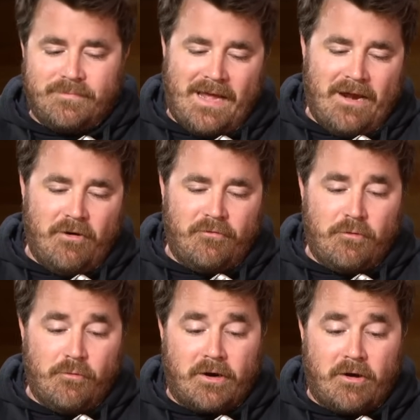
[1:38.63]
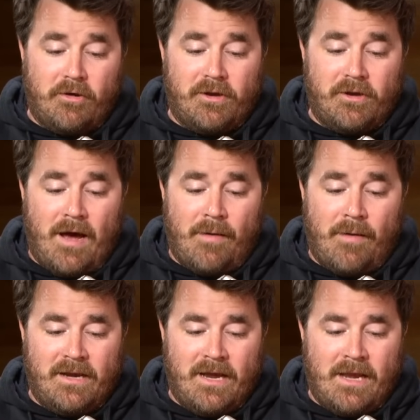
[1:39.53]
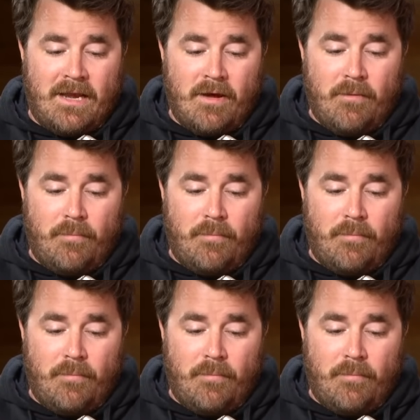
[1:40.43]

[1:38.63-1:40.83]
I don't know if you want to call it a dominant night,